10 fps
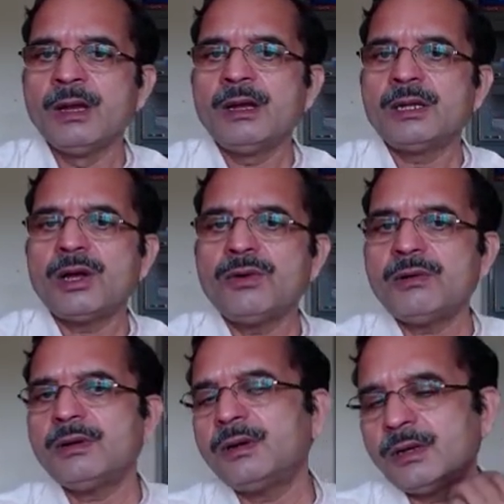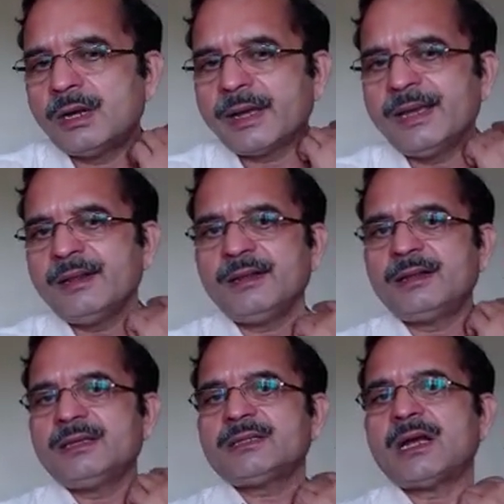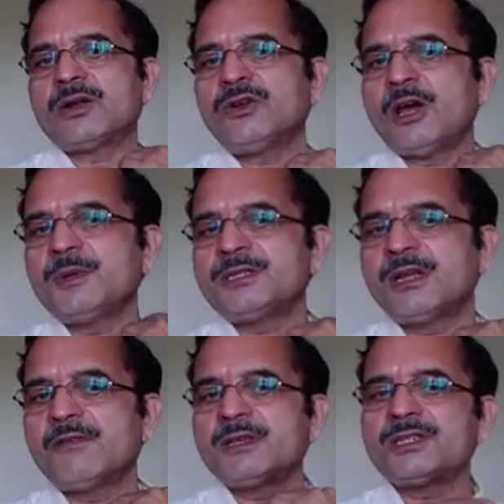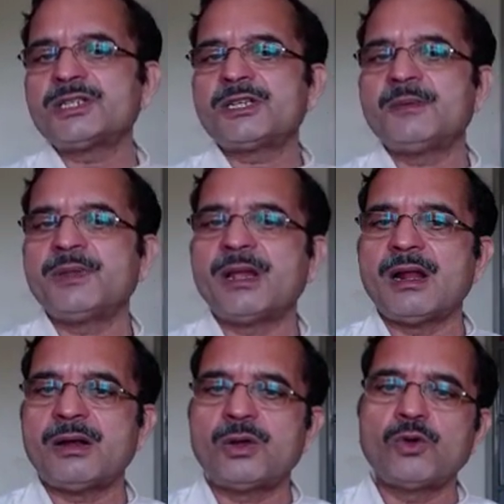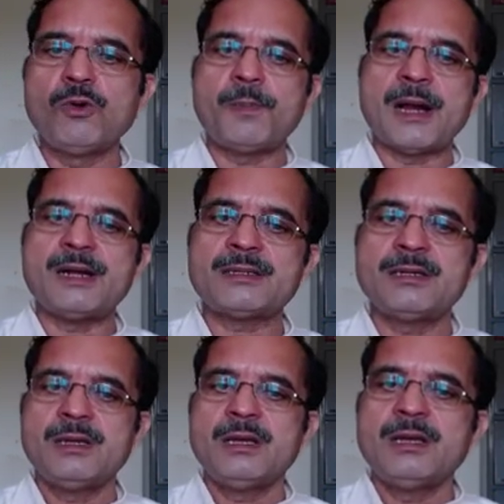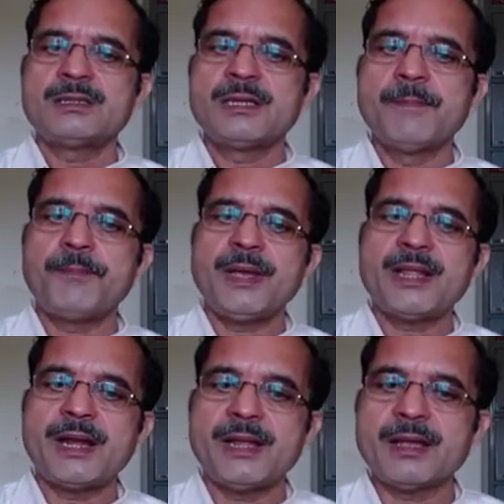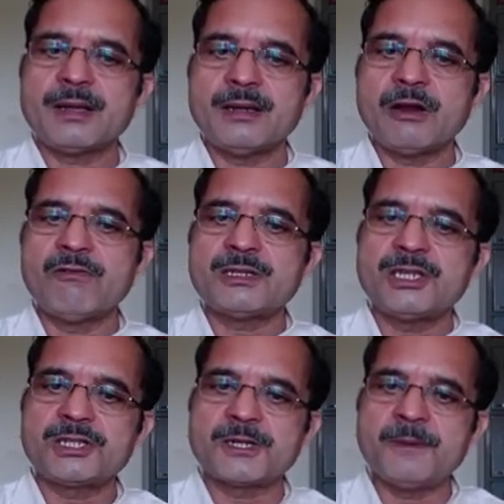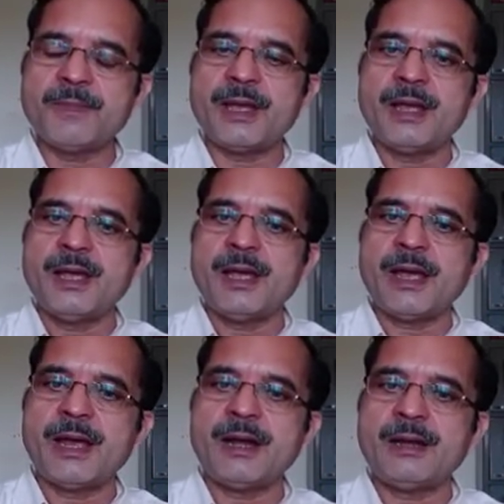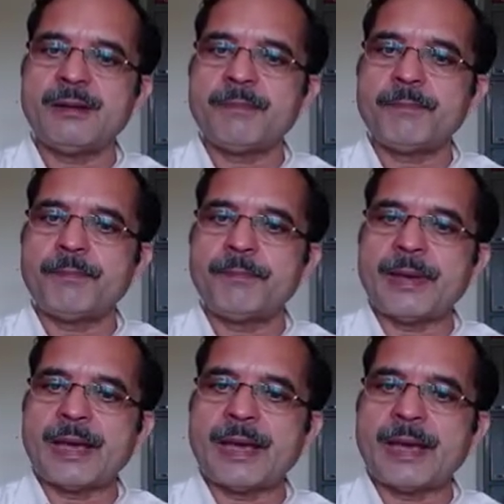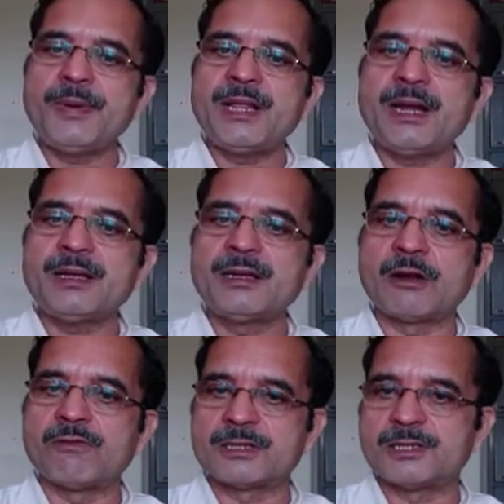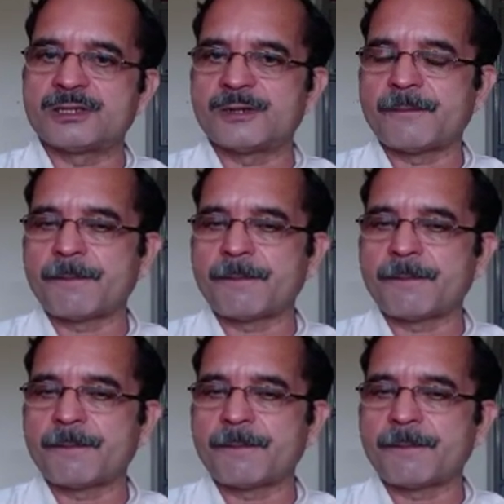Now again, this autonomous nervous system, there are two parts: sympathetic nervous system and parasympathetic nervous system.